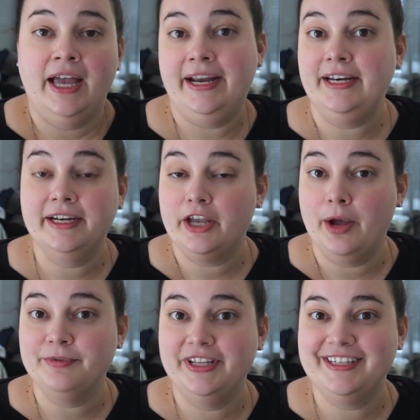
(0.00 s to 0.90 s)
I didn't
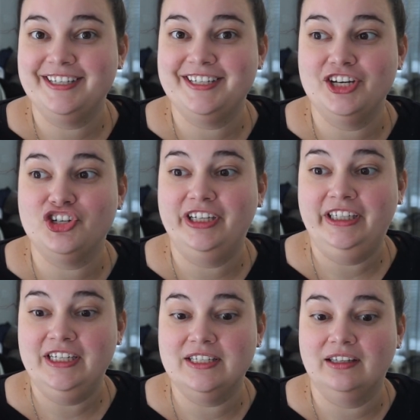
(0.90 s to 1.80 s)
come to this decision
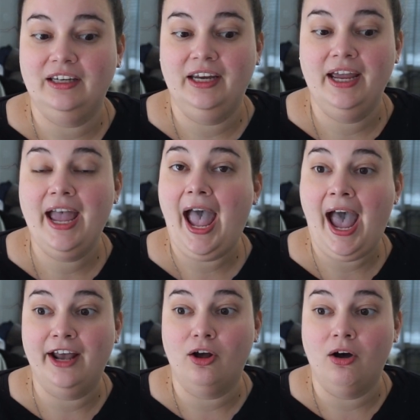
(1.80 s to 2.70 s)
easily
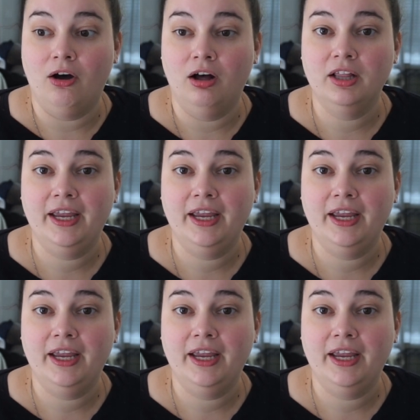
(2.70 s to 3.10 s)
at all,